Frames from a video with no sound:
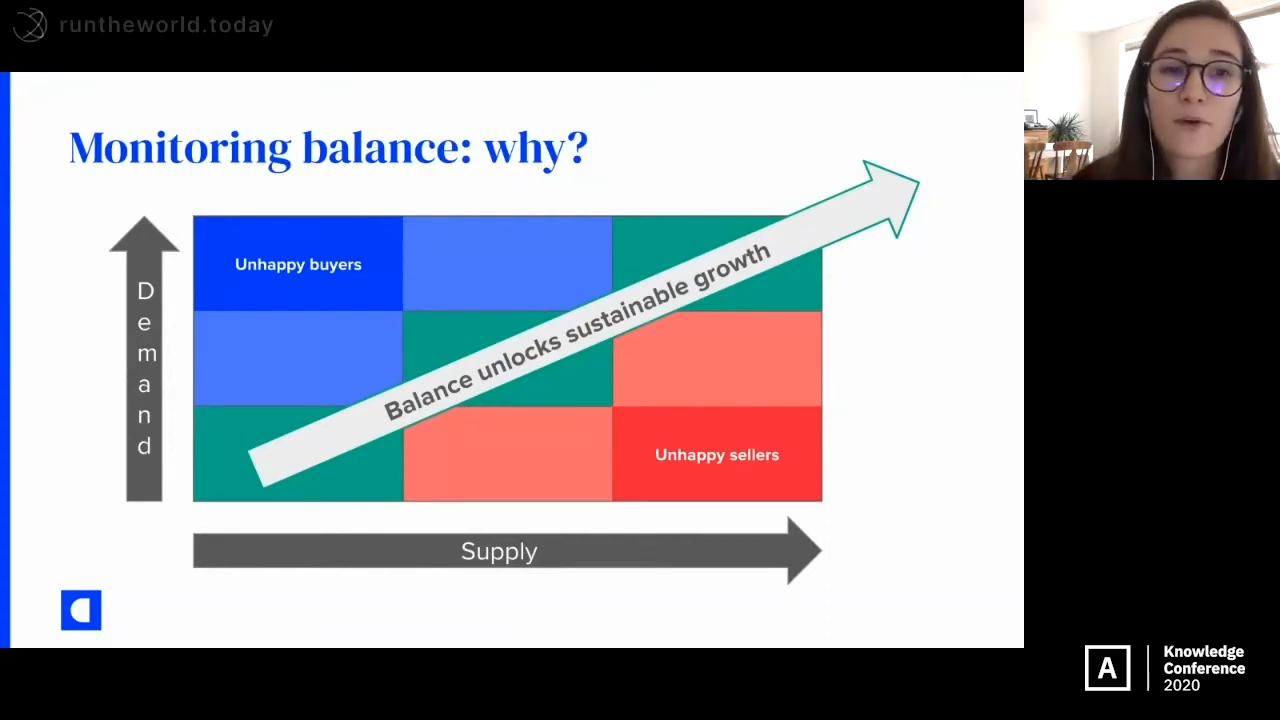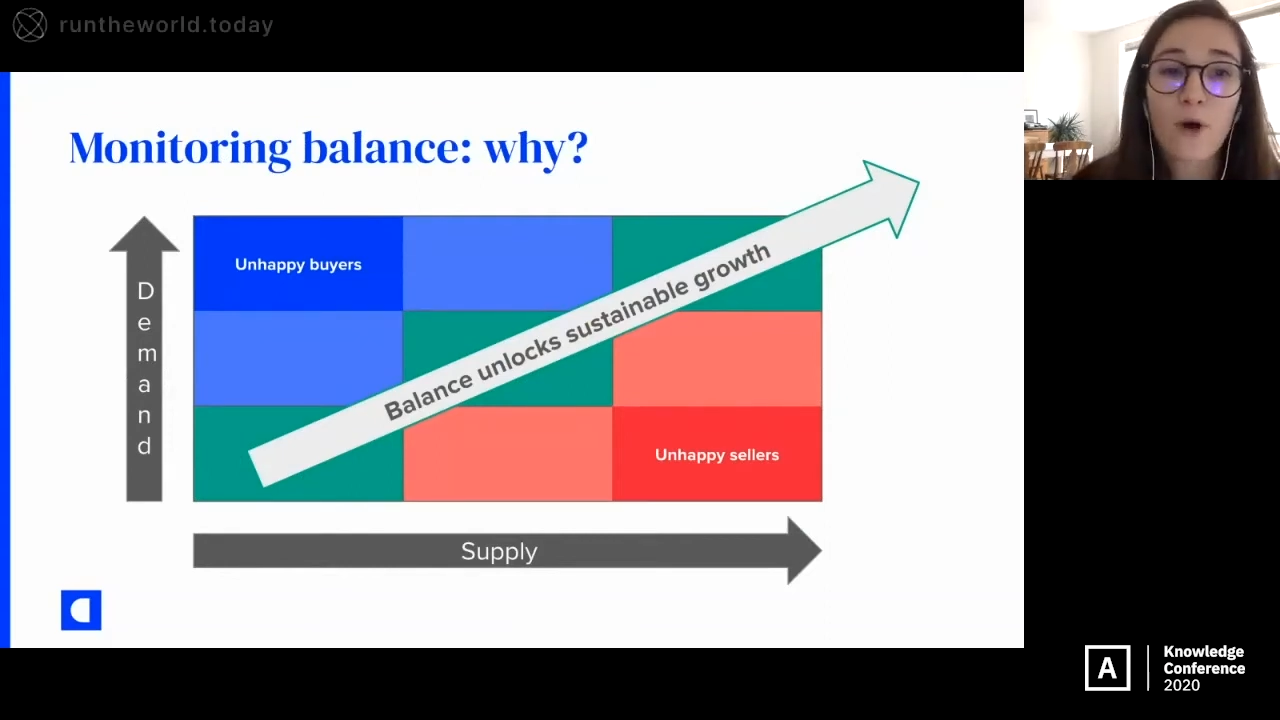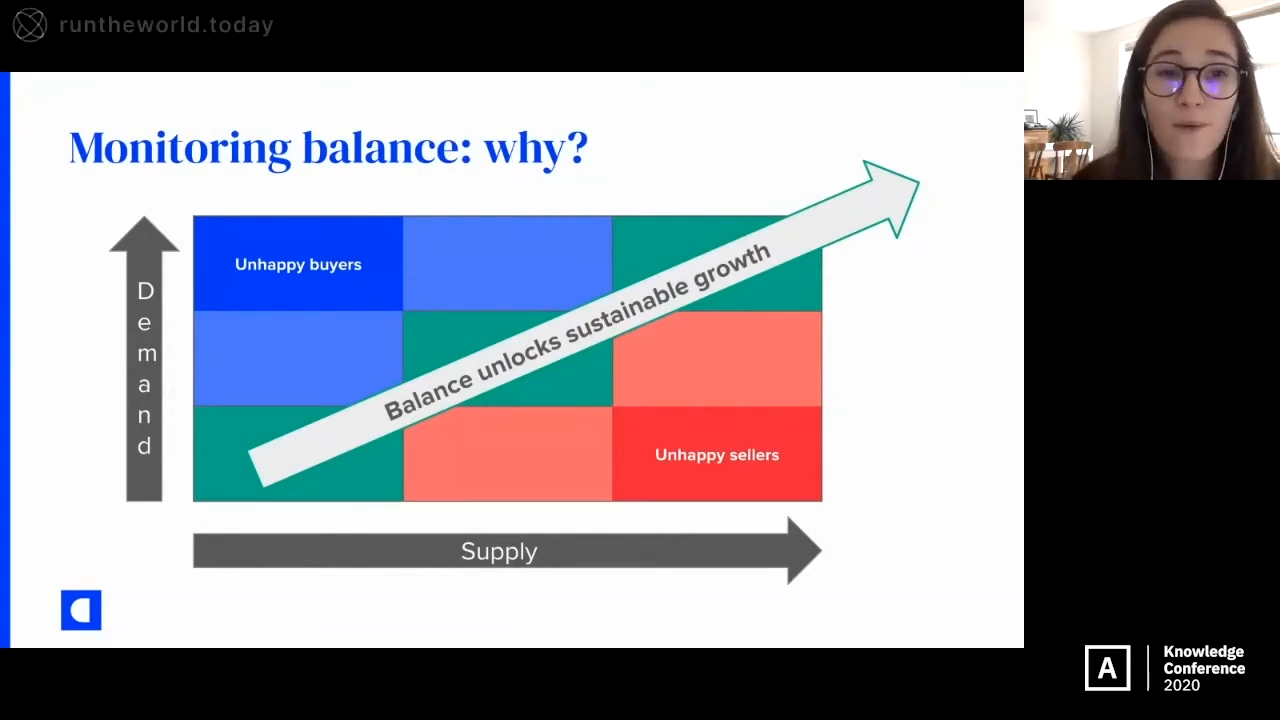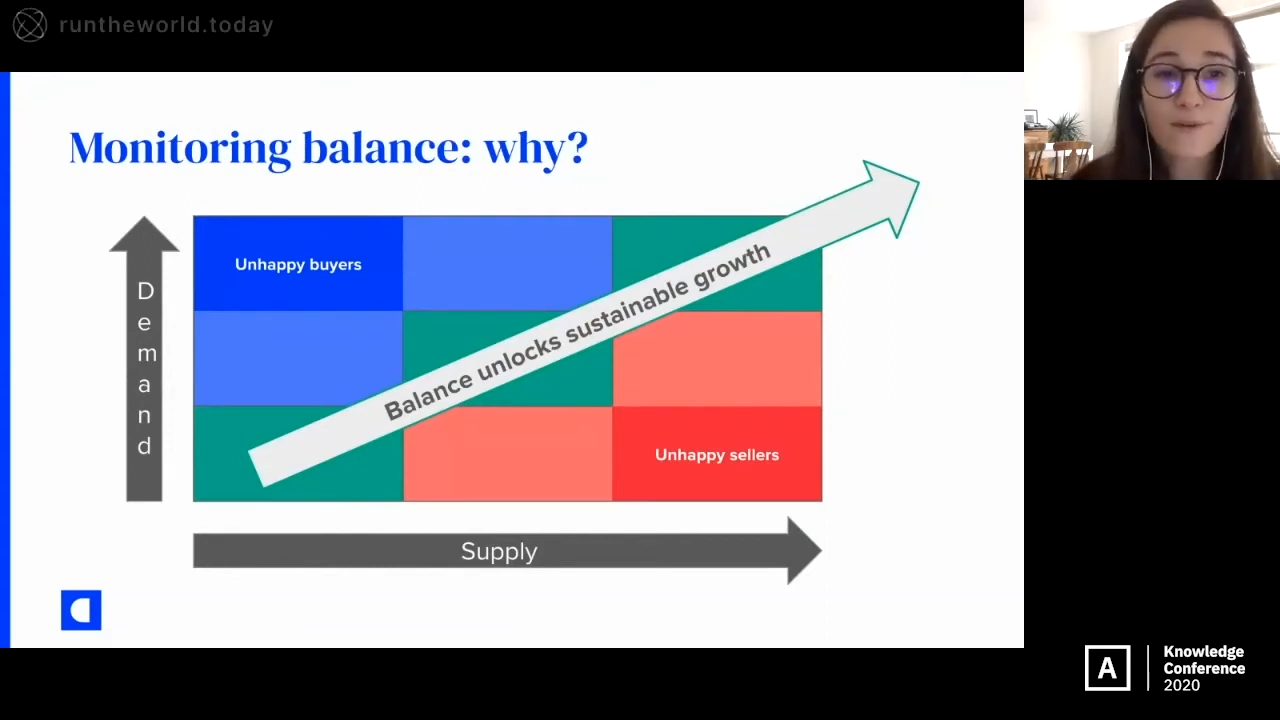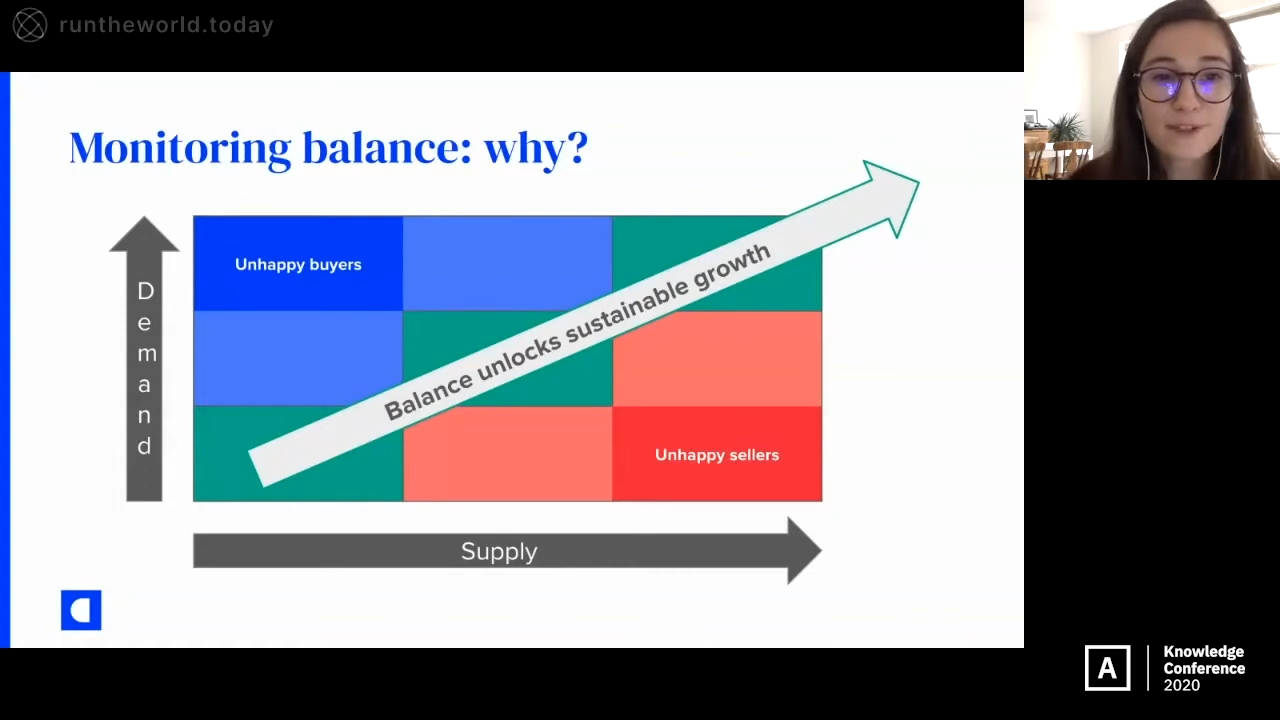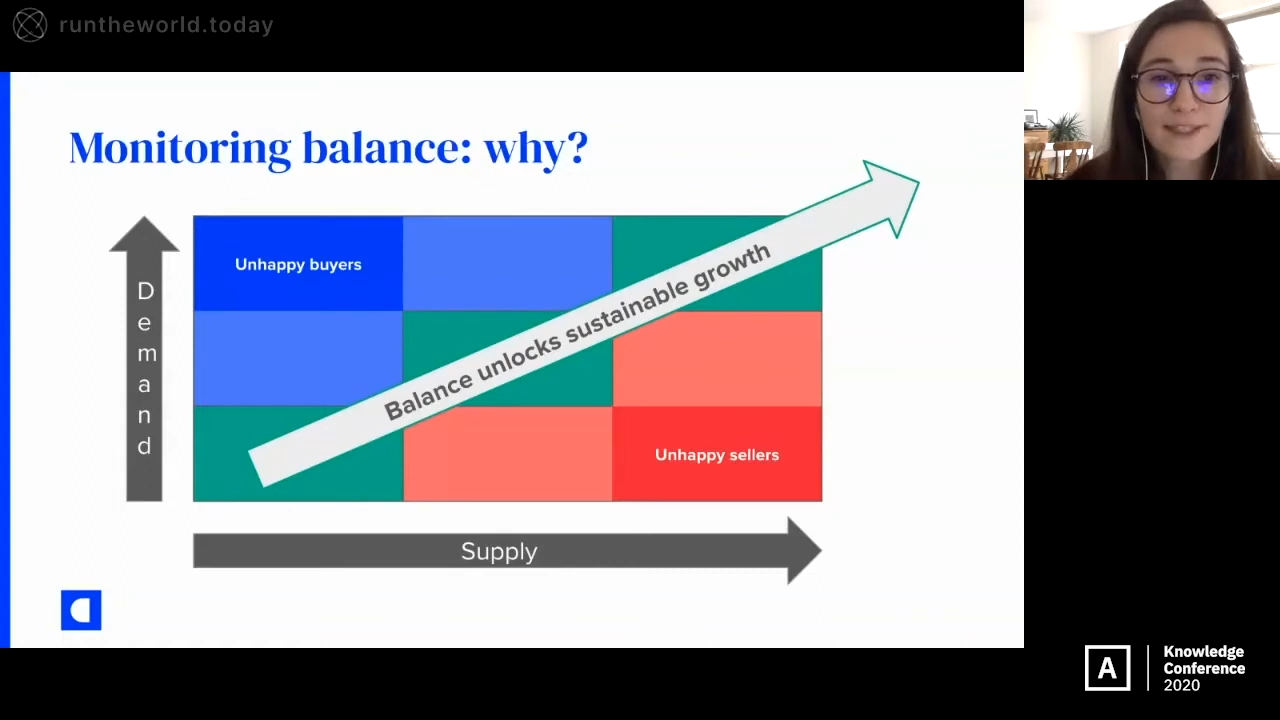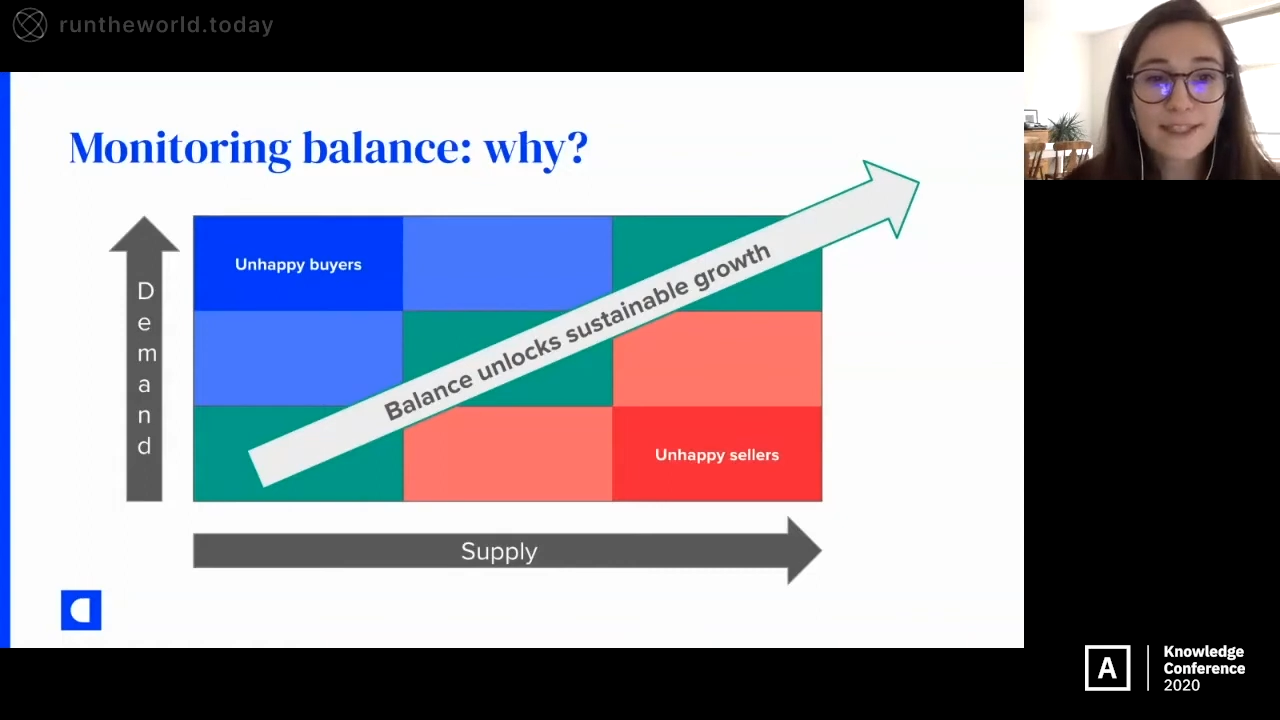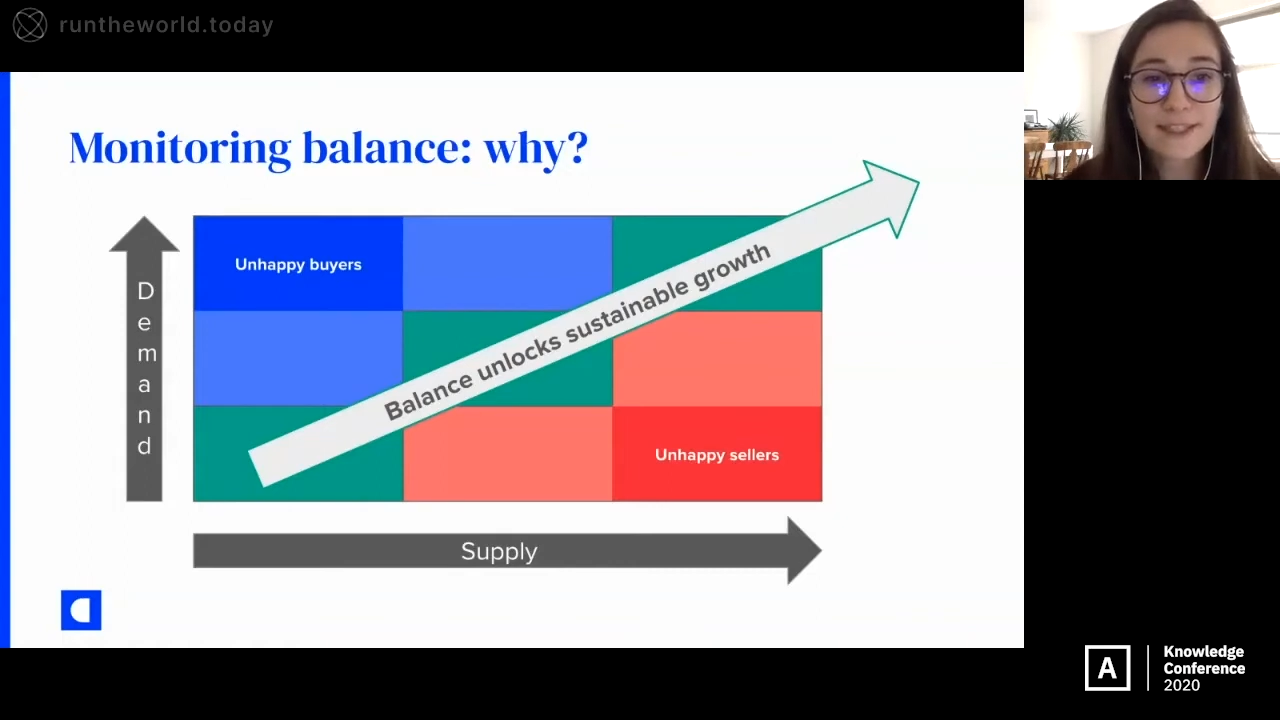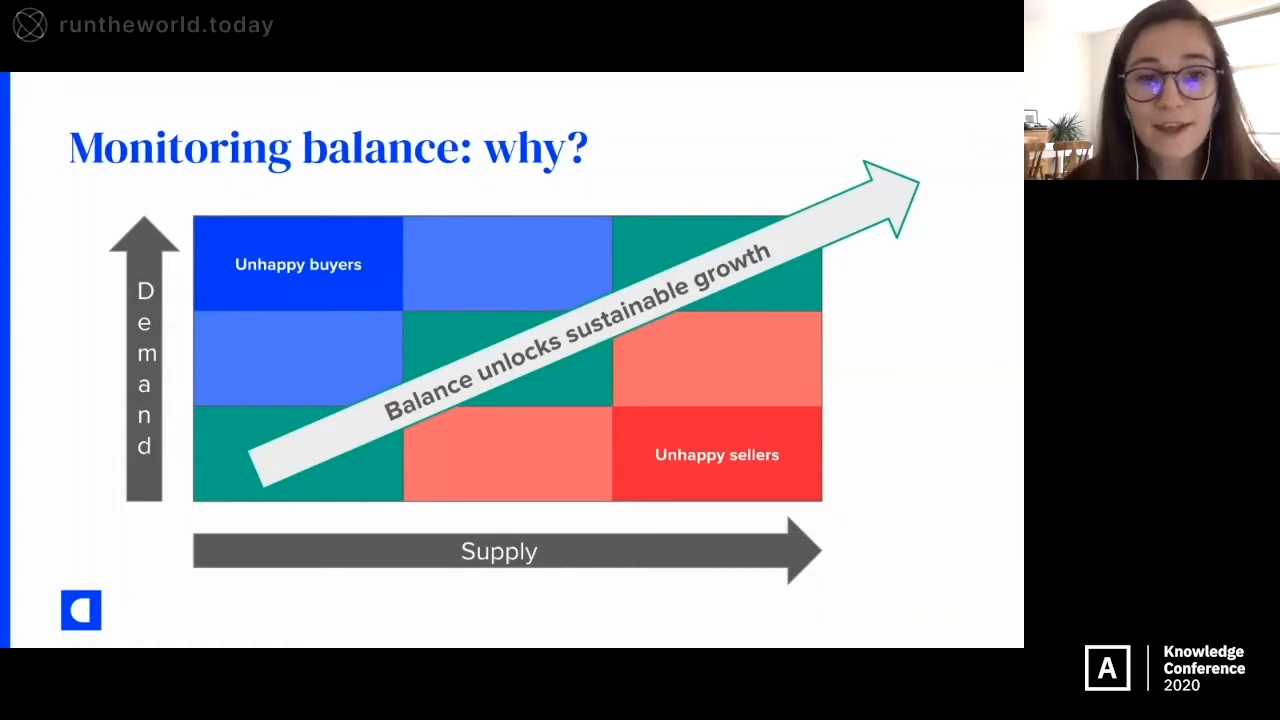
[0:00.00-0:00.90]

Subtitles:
obviously,